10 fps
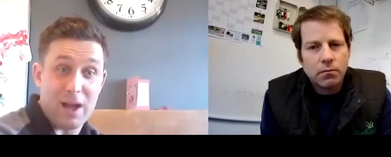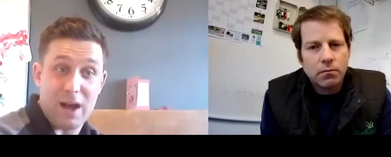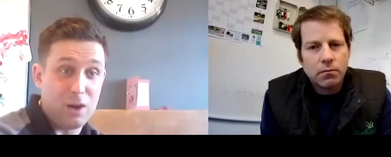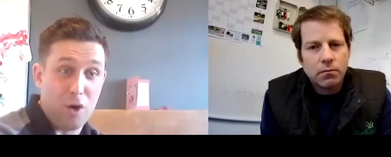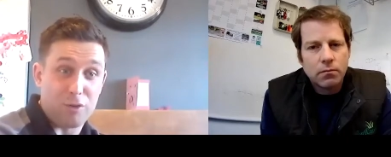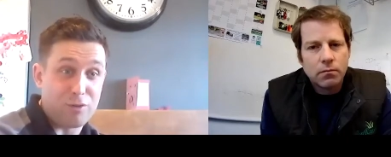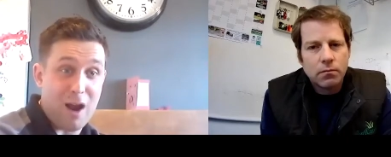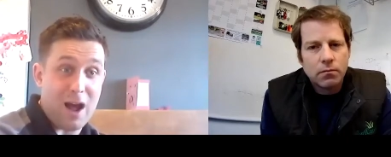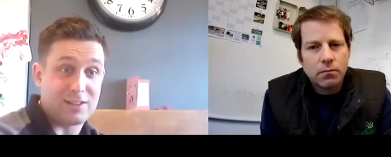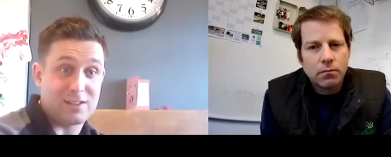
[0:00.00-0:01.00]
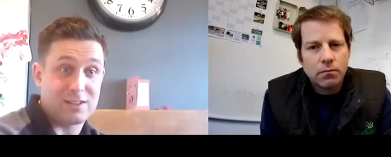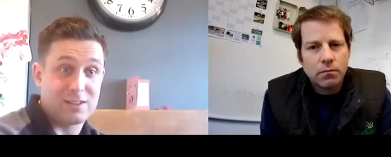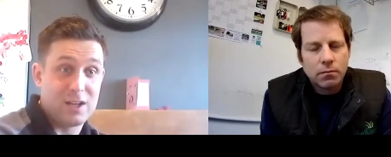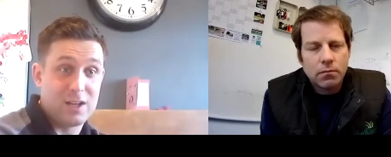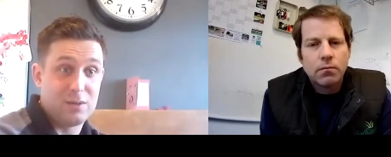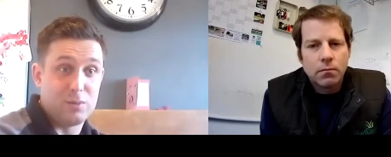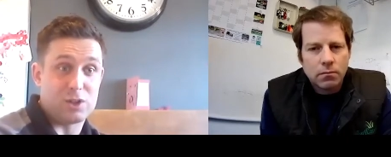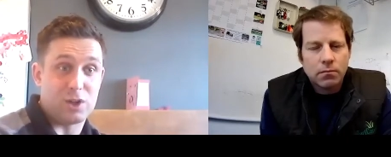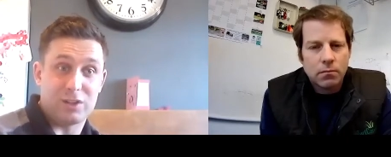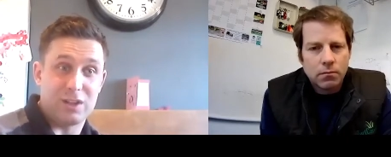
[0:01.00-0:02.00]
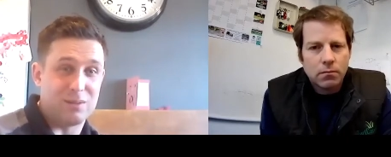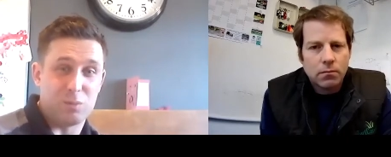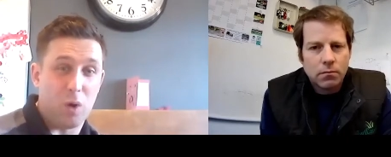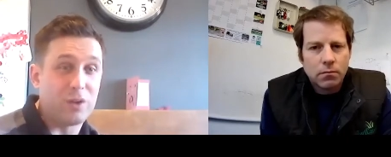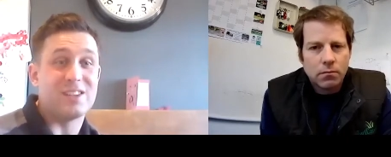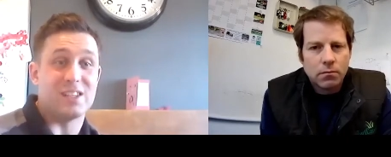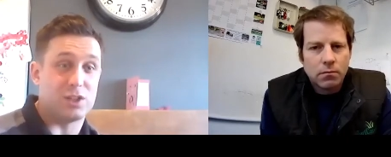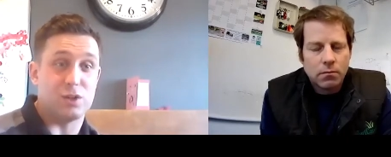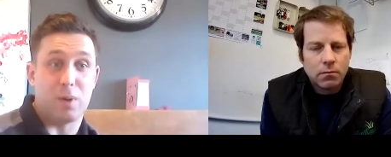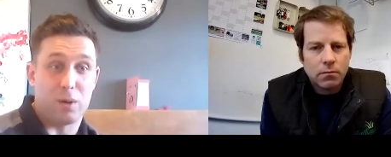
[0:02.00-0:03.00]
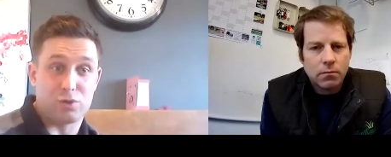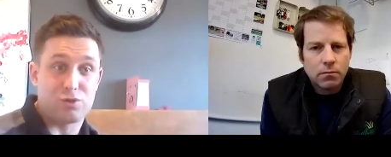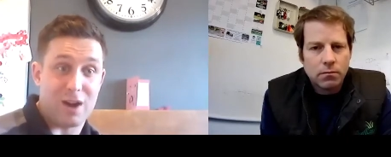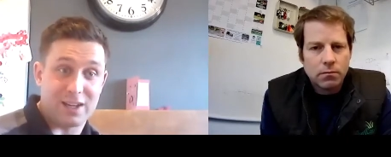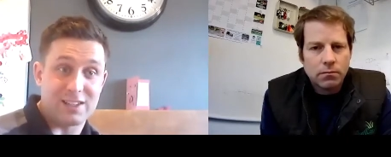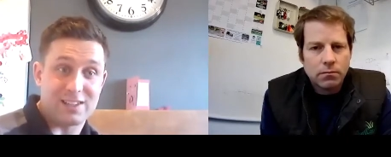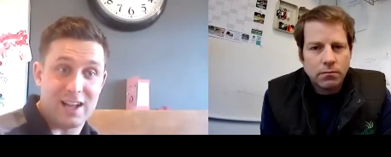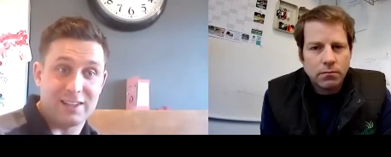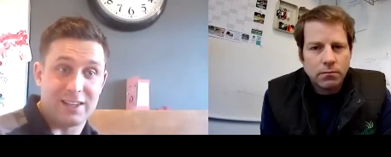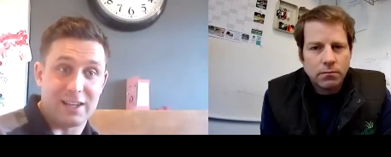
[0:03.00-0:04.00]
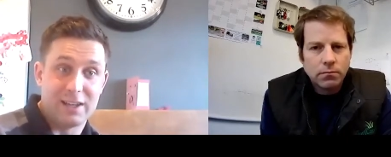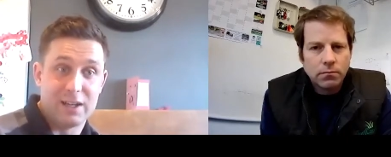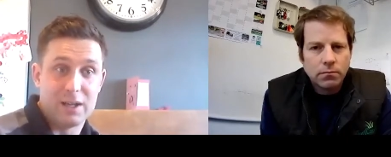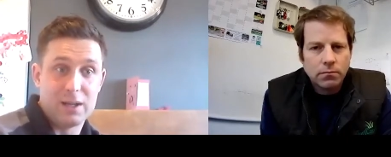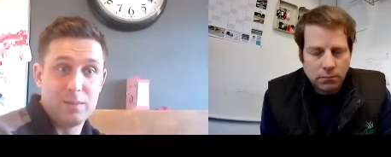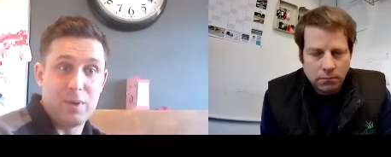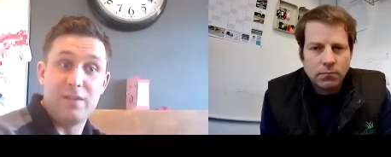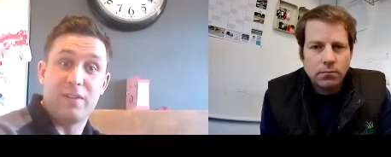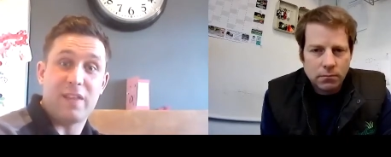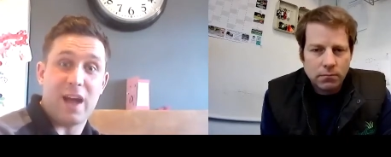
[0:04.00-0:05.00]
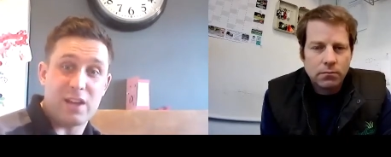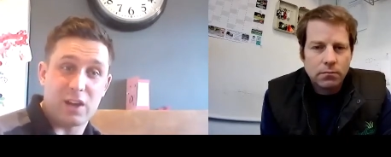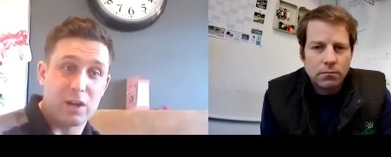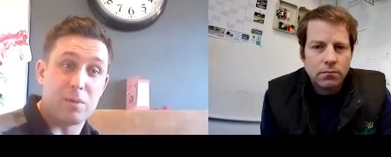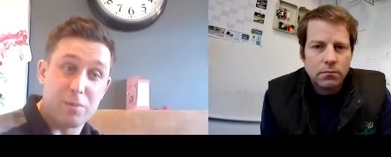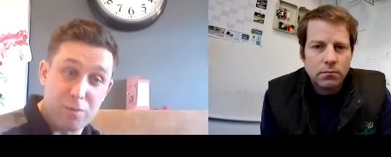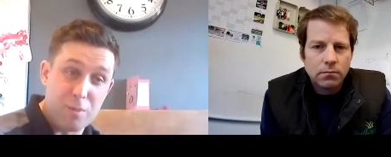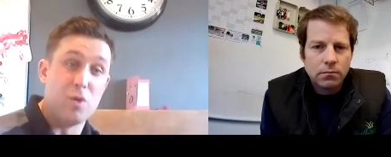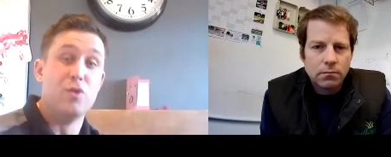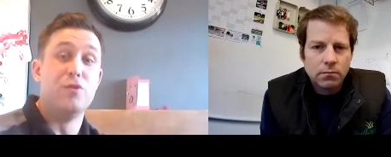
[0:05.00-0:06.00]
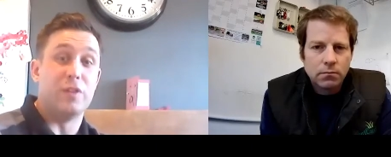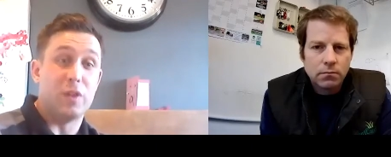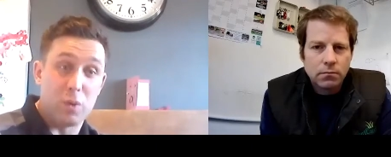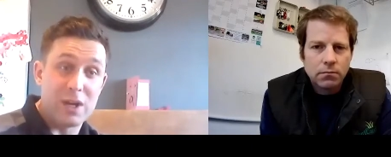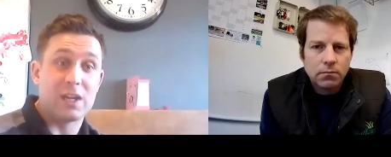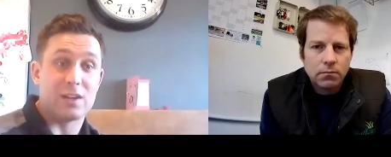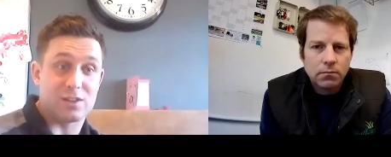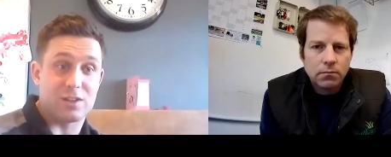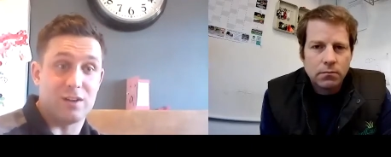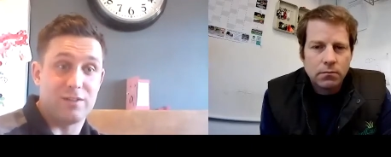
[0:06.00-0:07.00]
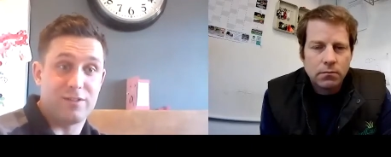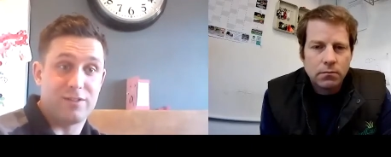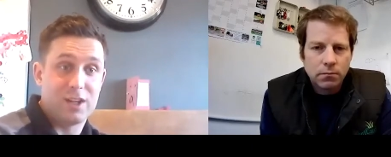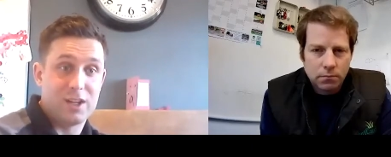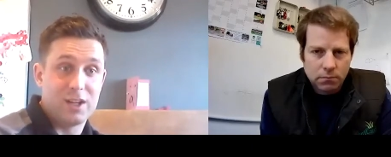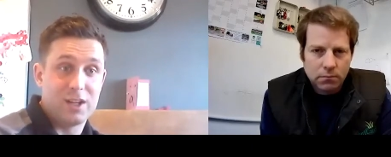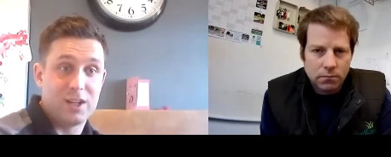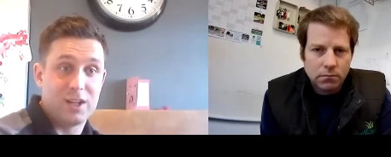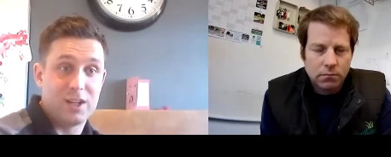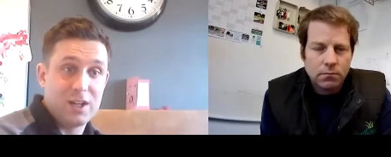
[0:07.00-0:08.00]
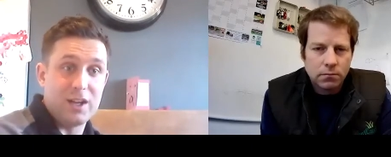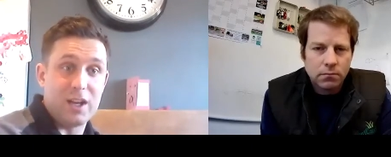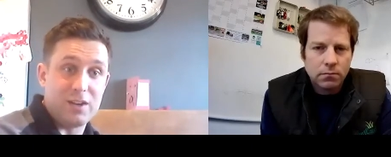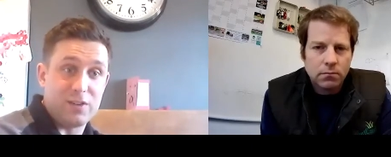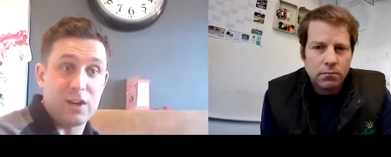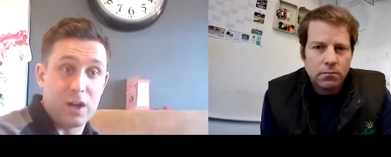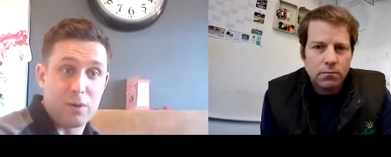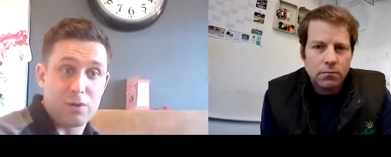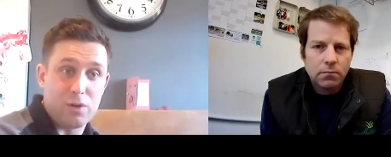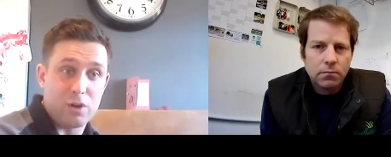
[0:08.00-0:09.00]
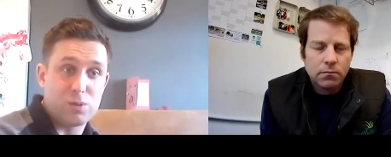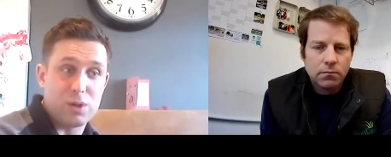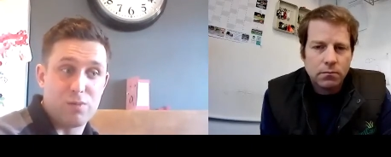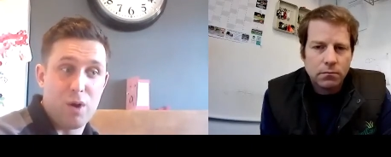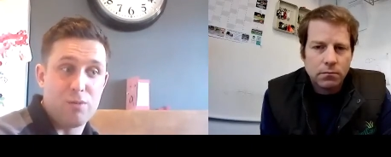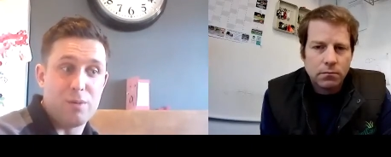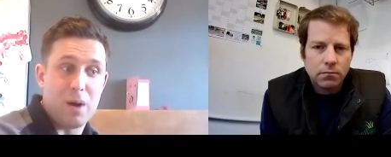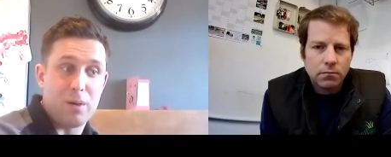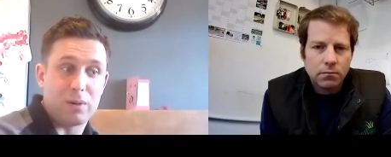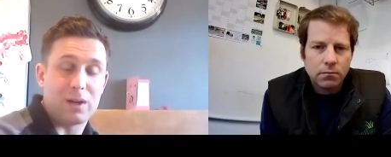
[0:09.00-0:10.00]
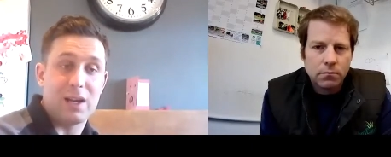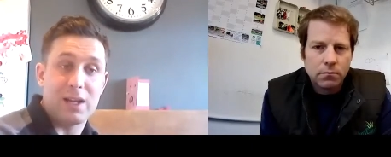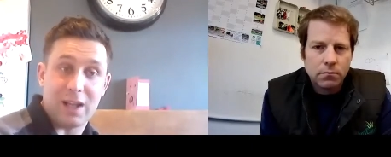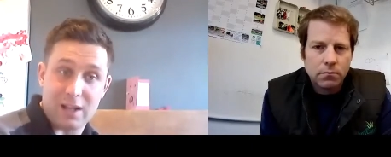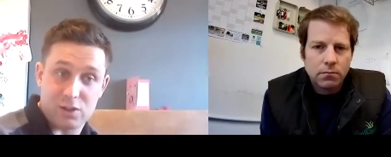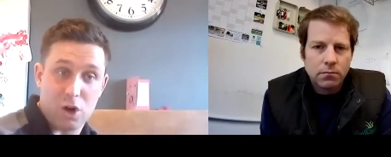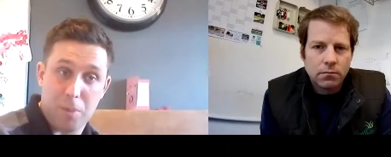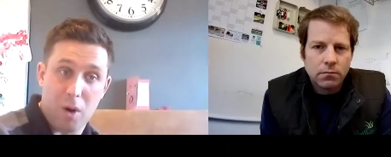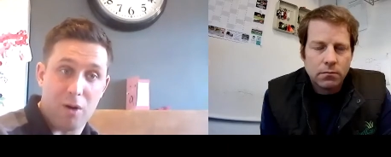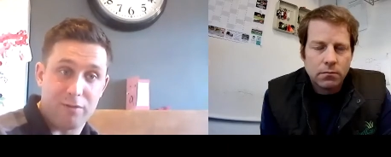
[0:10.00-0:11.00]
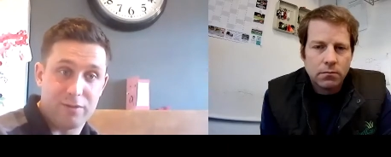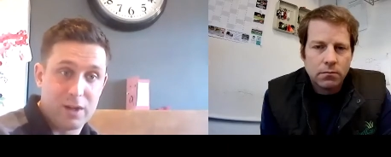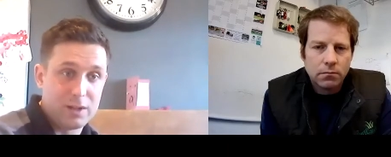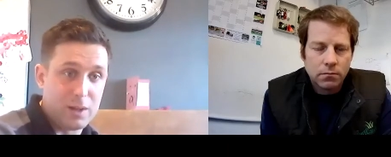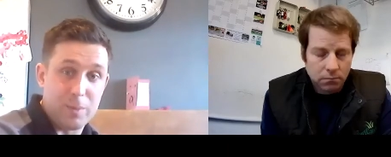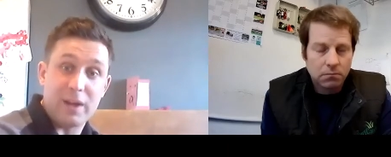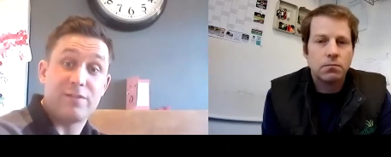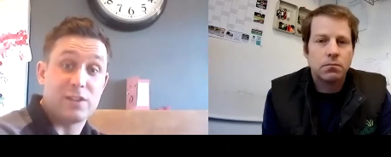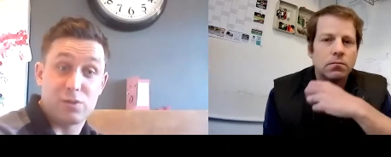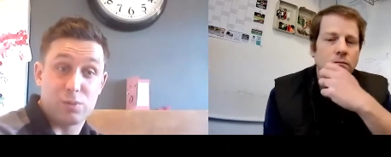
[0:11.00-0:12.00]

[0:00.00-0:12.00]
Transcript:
Speaker 1: out a lot of grass, which I didn't want it to, but I was dragging sand in. But even that, you're going to be removing the weaker stuff. And if you can go across with your rotary mower and clean that top off, the benefits will